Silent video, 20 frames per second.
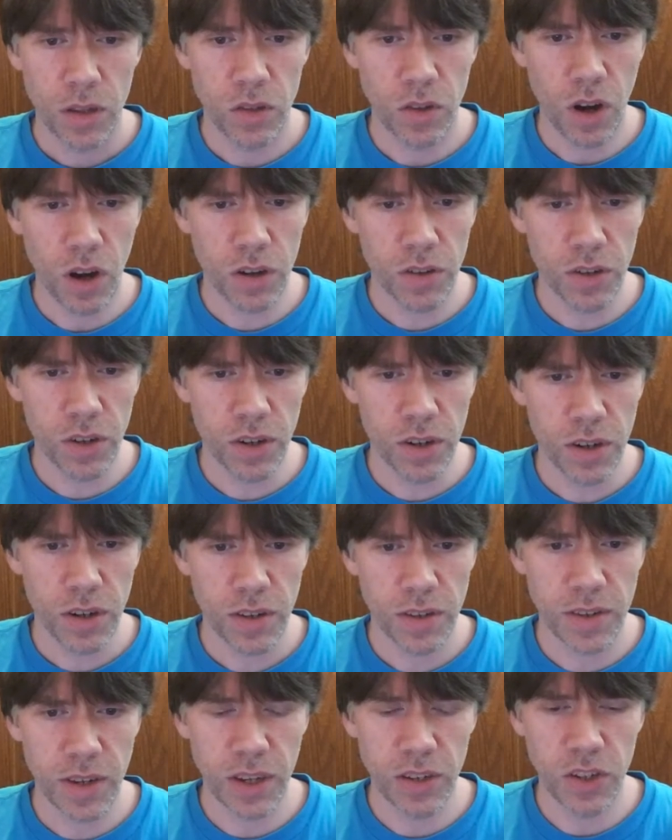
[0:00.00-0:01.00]
Doctor,
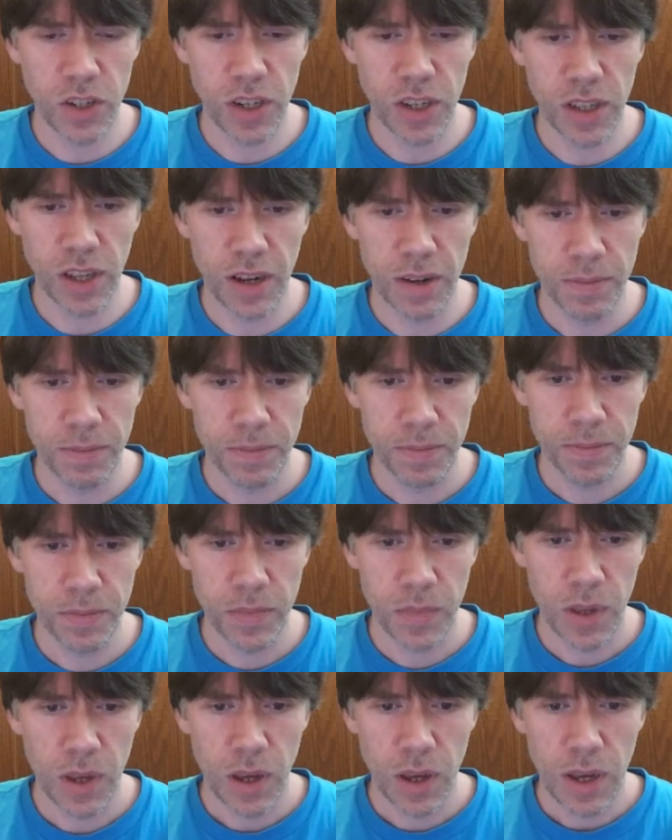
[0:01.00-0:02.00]
said Sheila.
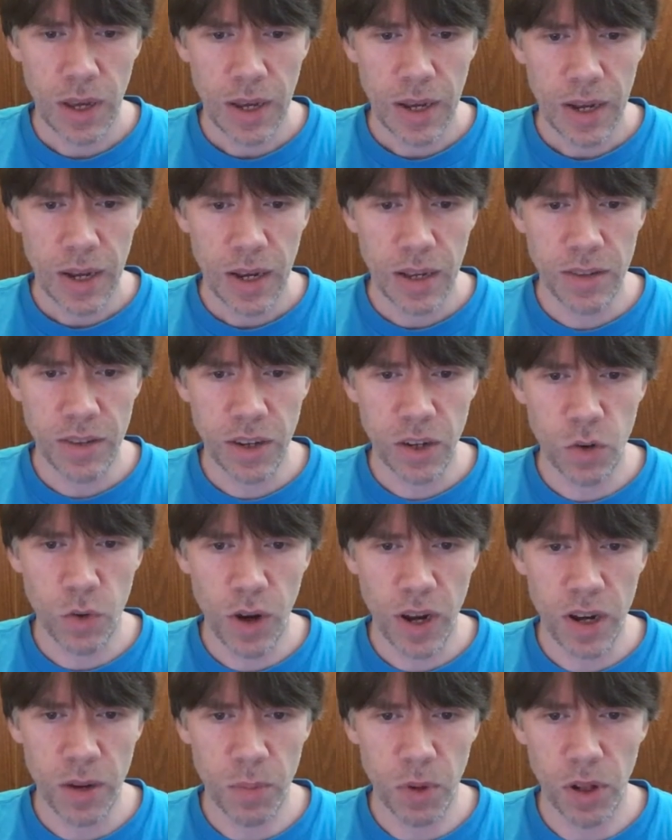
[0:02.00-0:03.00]
It's
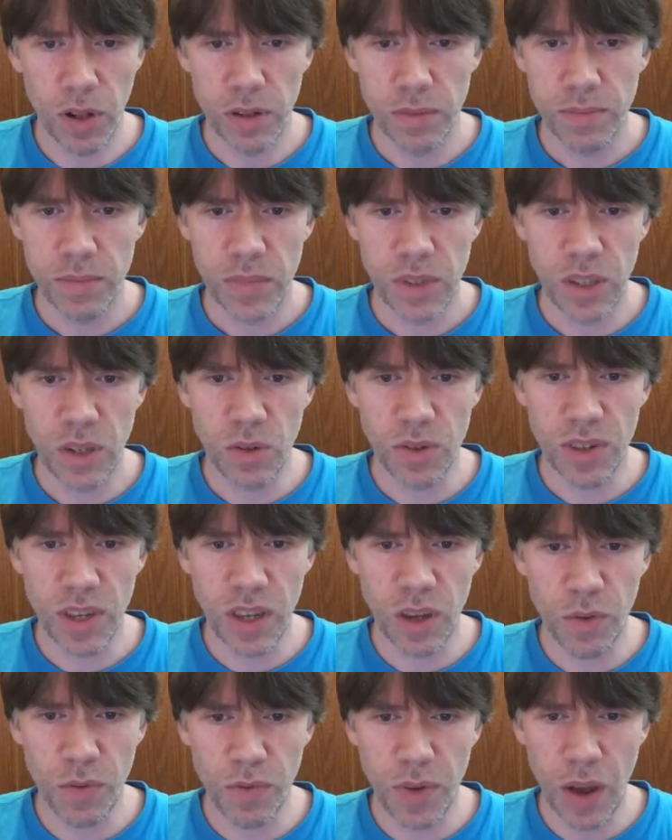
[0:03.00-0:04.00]
incredible. You say
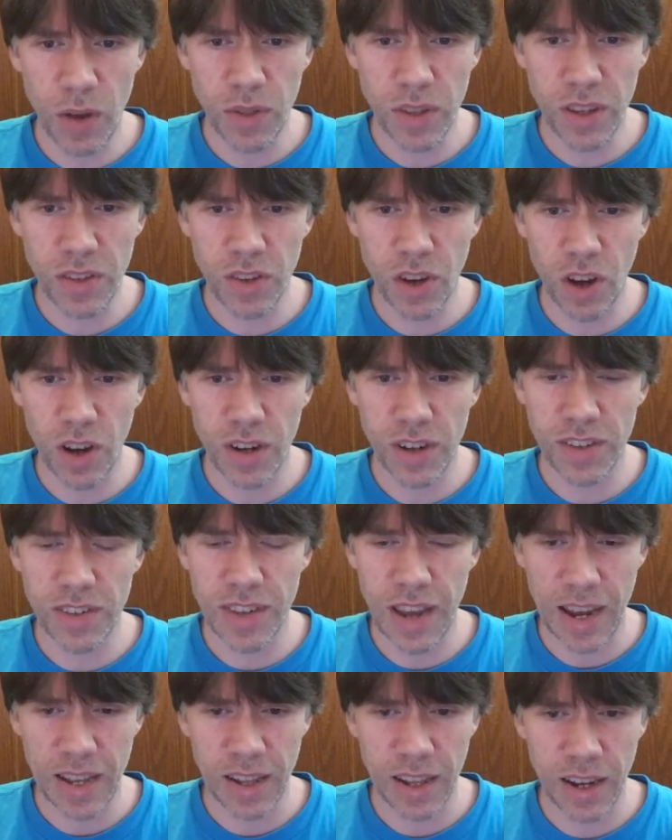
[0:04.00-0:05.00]
you found this on a
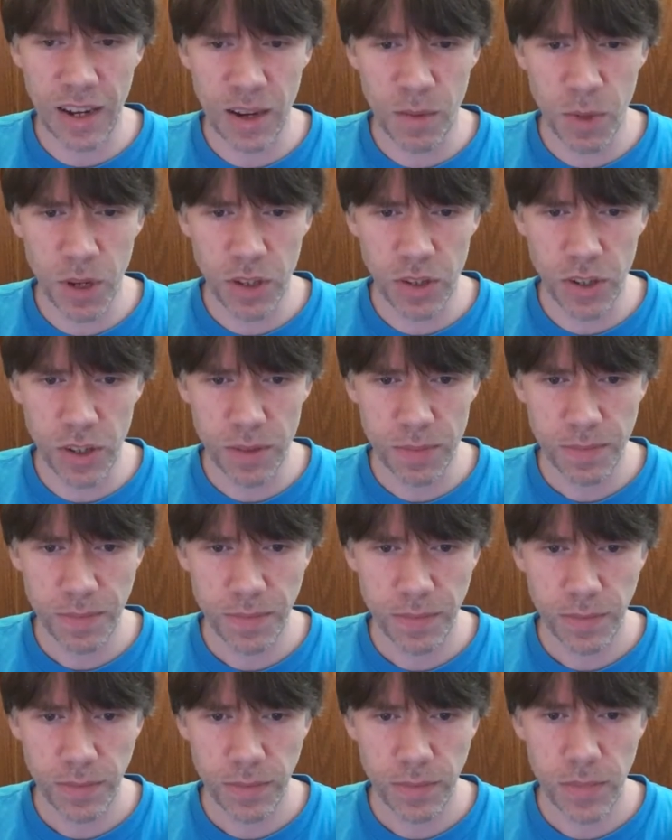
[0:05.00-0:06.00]
satellite image?
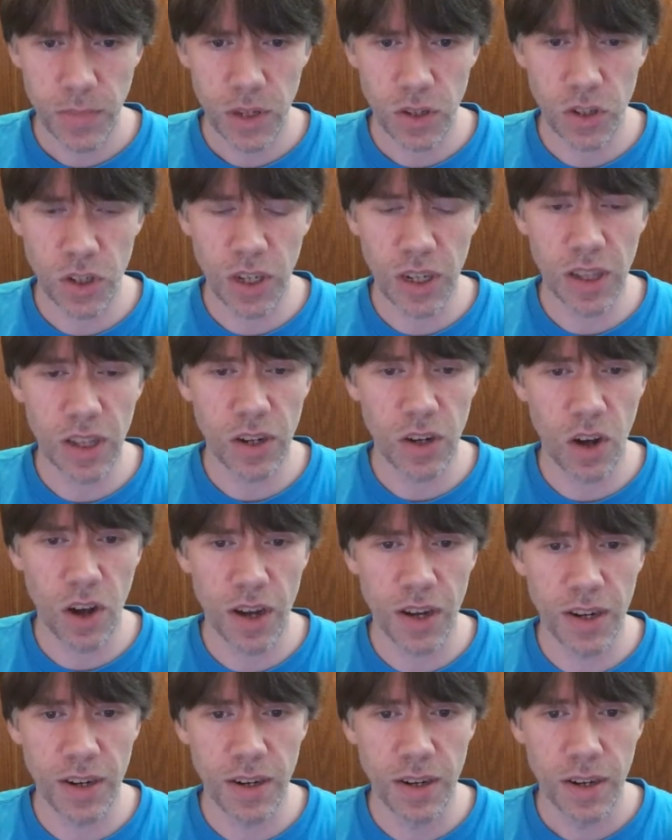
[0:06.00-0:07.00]
Sheila
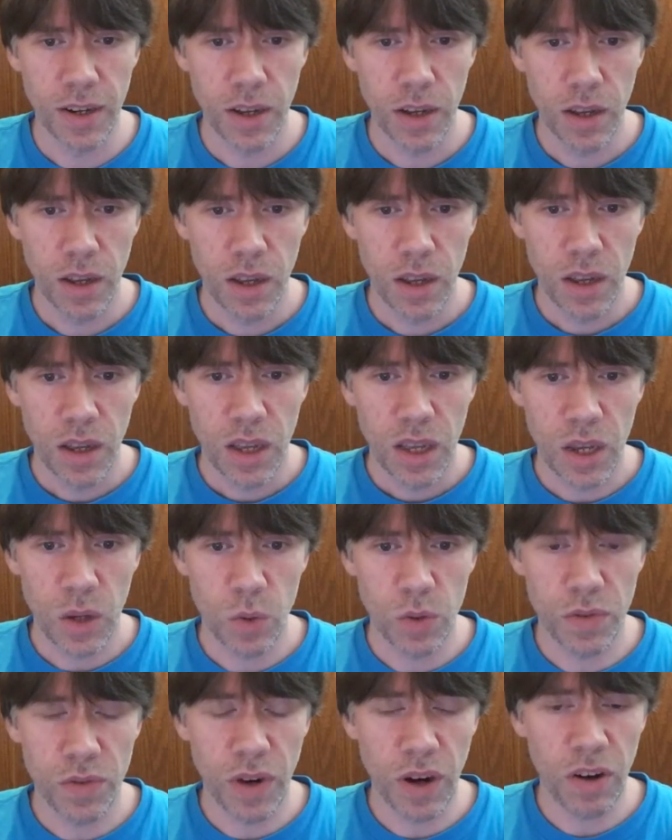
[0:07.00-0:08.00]
nodded. It
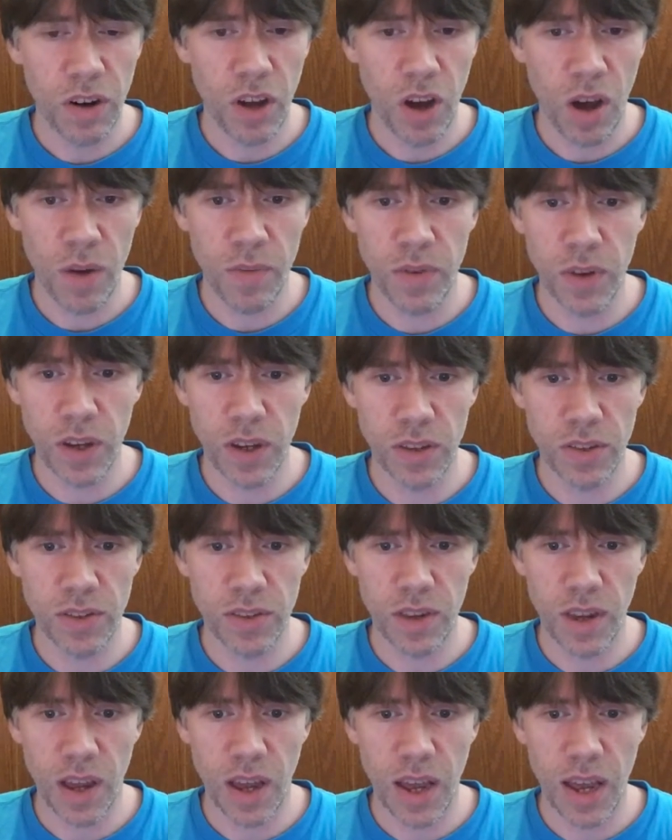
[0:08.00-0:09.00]
was very
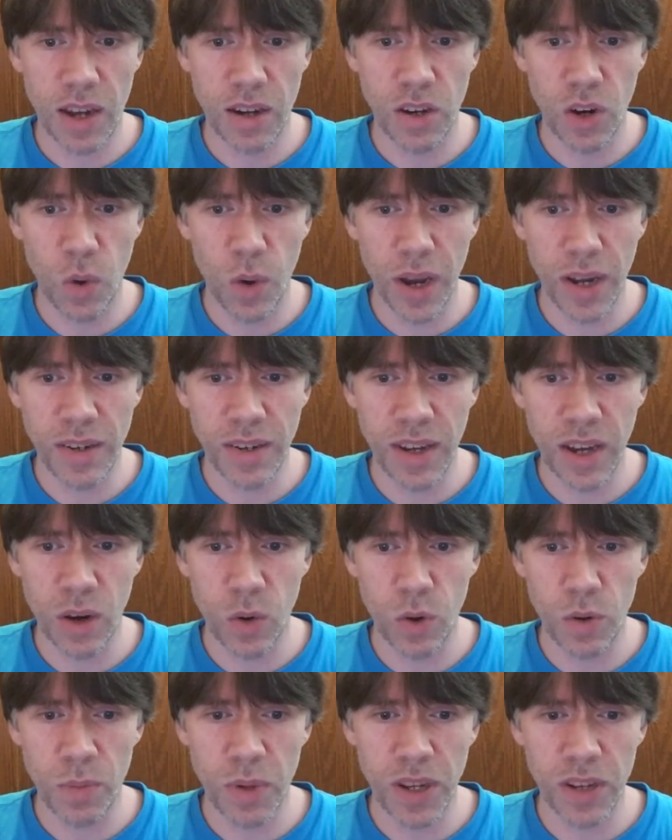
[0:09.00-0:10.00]
obvious. I had no idea it
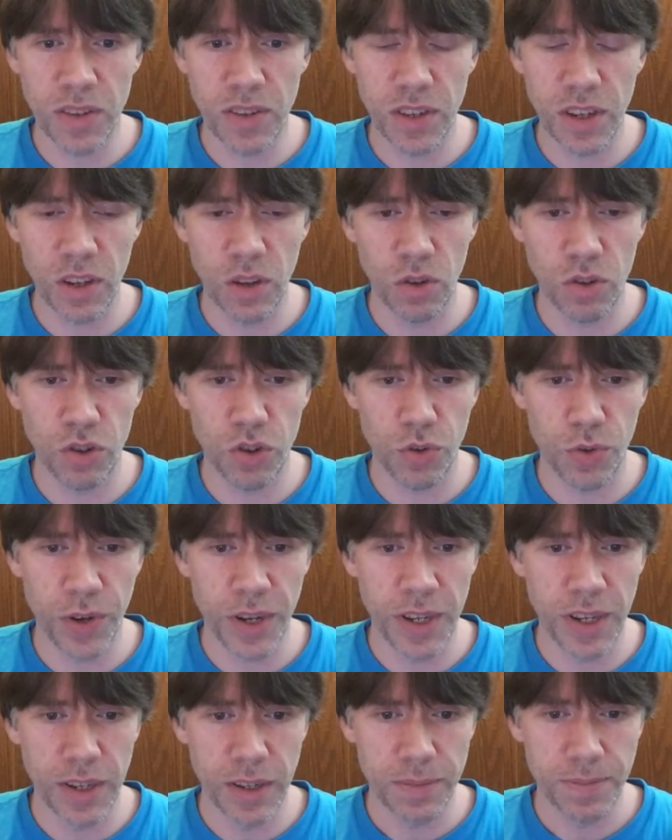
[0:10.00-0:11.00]
would be a single
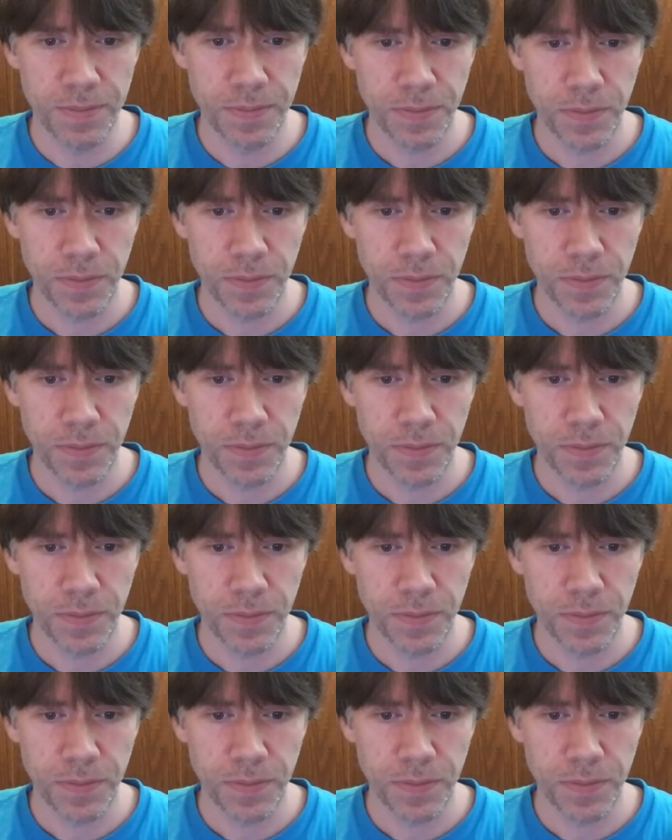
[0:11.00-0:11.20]
tree.